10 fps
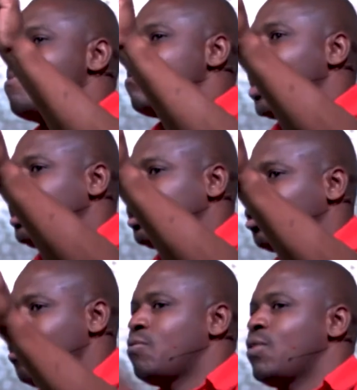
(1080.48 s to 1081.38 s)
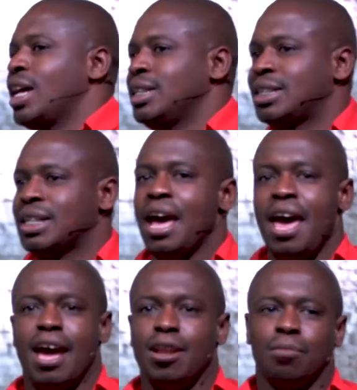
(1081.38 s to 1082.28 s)
face to face
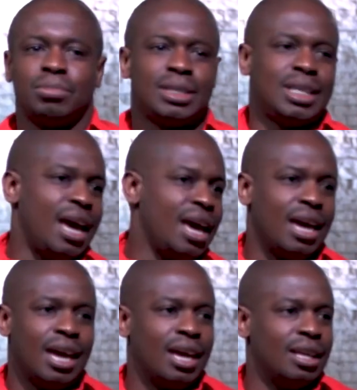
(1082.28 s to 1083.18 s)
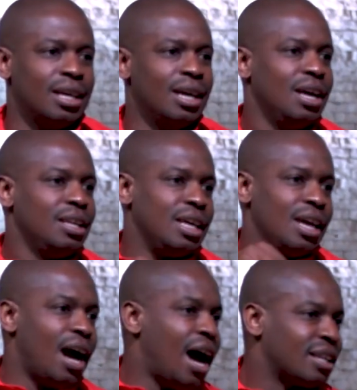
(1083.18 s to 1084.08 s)
and obtain the
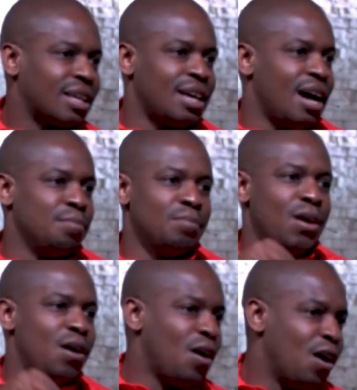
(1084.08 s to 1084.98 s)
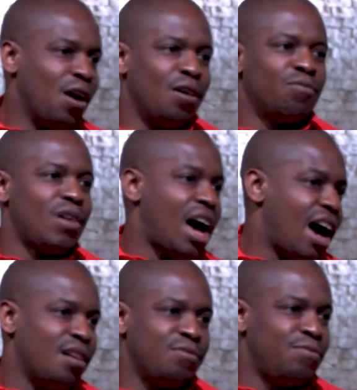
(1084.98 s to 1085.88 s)
outcome of
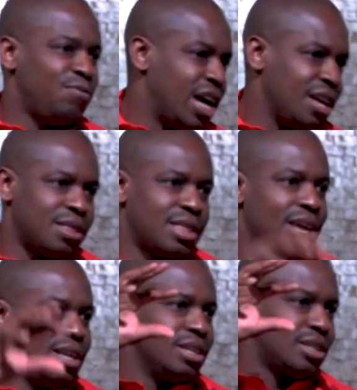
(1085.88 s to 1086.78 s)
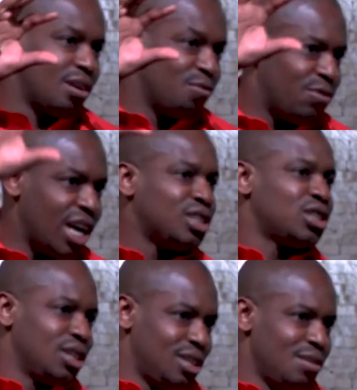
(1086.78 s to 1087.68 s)
our faith, the
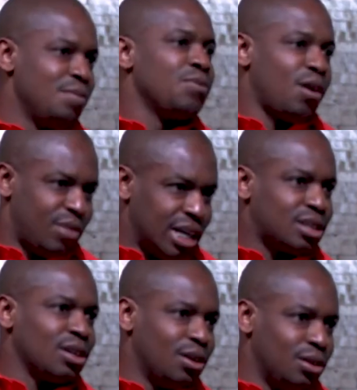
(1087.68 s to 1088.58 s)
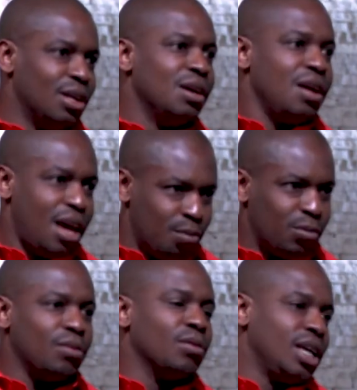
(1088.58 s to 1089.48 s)
salvation of our soul.
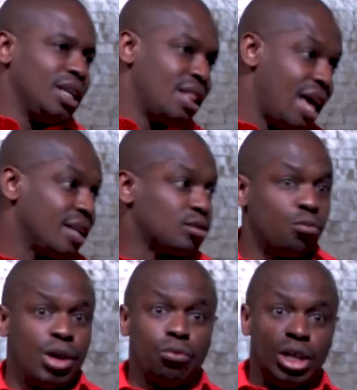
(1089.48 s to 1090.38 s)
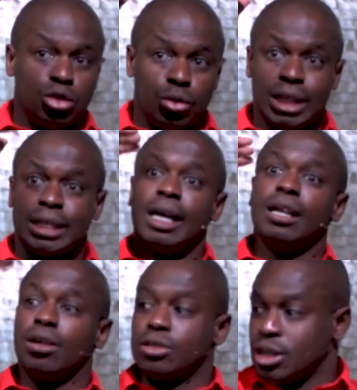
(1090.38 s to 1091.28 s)
And in that we rejoice,
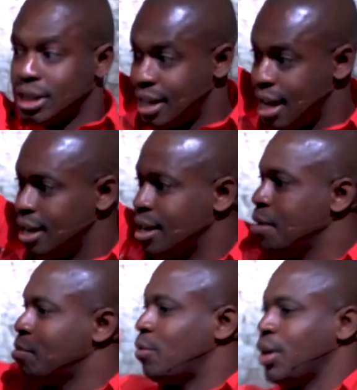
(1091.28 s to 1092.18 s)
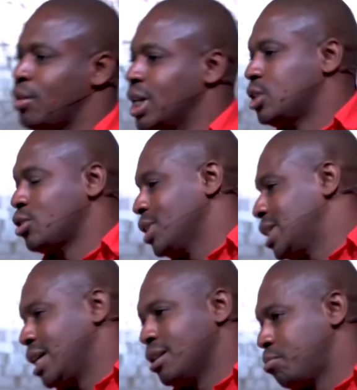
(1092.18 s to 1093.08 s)
not just then, but we rejoice
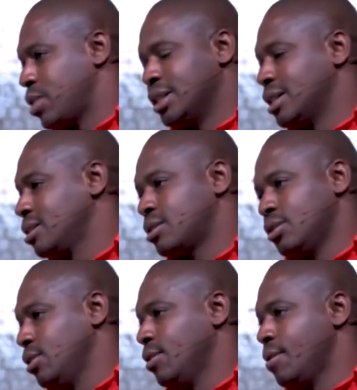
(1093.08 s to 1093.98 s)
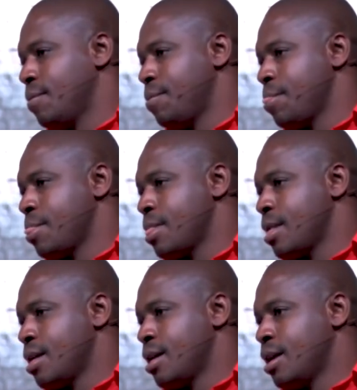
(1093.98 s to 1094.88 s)
in the presence too.
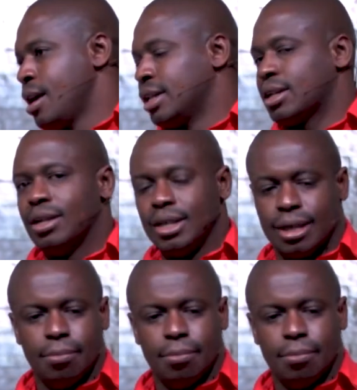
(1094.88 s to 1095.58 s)
And so listen,